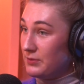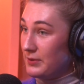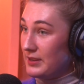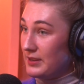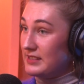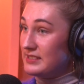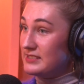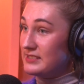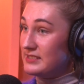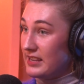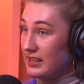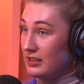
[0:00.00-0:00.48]
for me
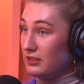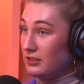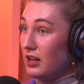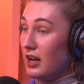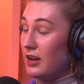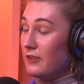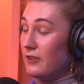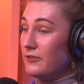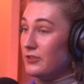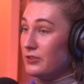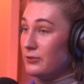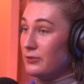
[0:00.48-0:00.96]
mm. seeing
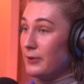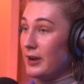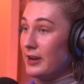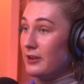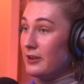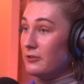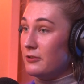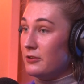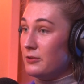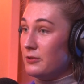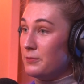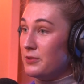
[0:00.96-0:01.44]
life in the
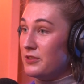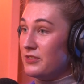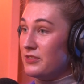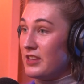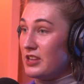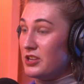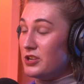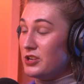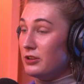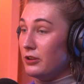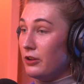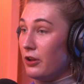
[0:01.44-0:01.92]
record. But
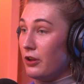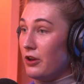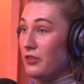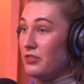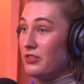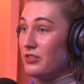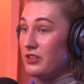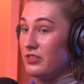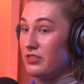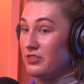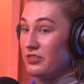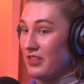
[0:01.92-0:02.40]
then you learn
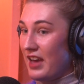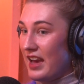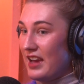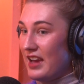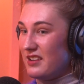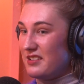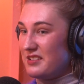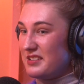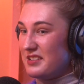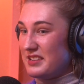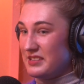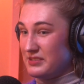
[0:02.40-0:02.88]
that
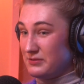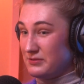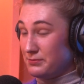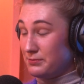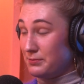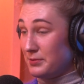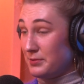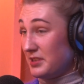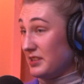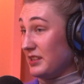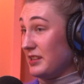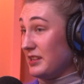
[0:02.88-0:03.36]
that is
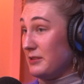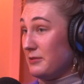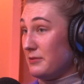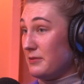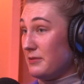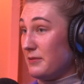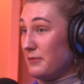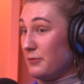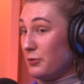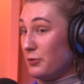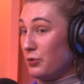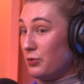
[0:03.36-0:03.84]
really
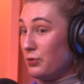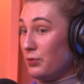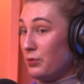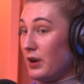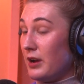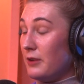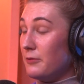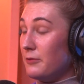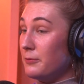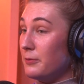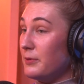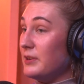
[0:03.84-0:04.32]

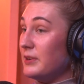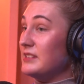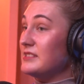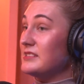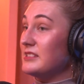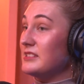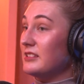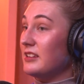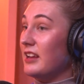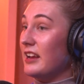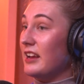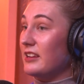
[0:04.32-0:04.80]
quite
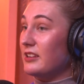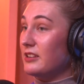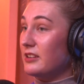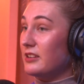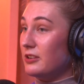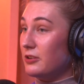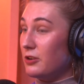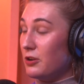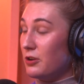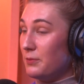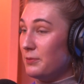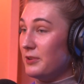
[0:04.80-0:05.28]
recent. Like
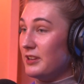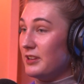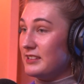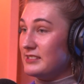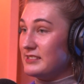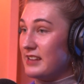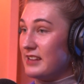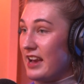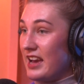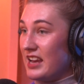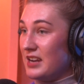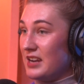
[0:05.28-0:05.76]

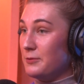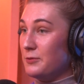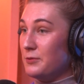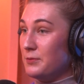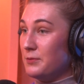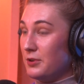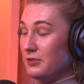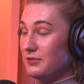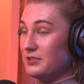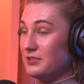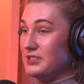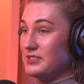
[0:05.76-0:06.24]
complex animal
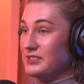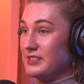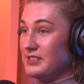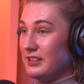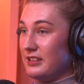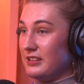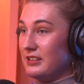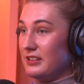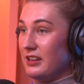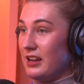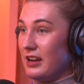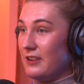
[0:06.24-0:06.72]

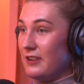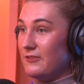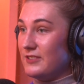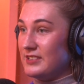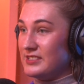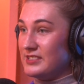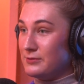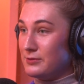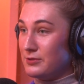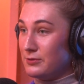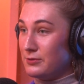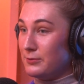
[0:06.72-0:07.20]
multicellular life
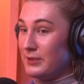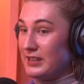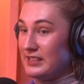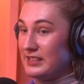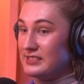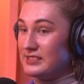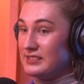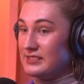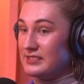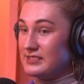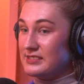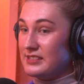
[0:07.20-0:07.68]
is the
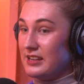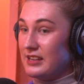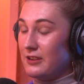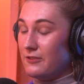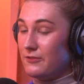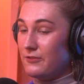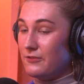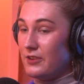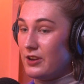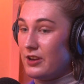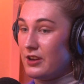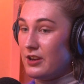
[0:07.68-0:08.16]
recent
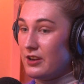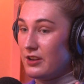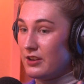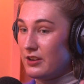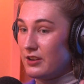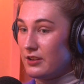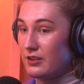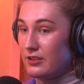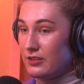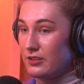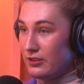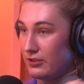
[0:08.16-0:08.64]
stuff.
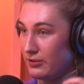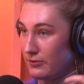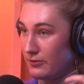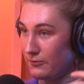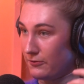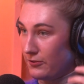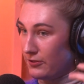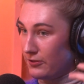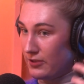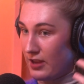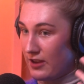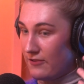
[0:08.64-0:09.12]

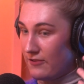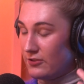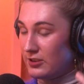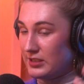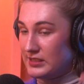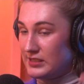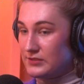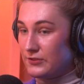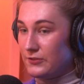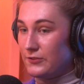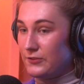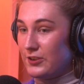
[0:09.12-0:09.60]
For
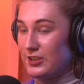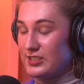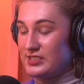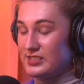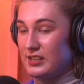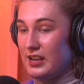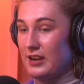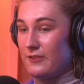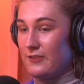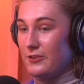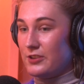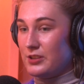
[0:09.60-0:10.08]
evidence for first
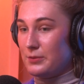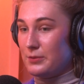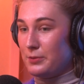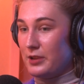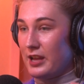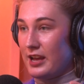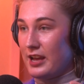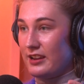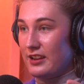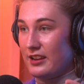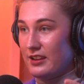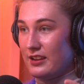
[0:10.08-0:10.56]
life on the Just
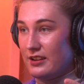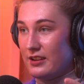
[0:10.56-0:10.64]
planet.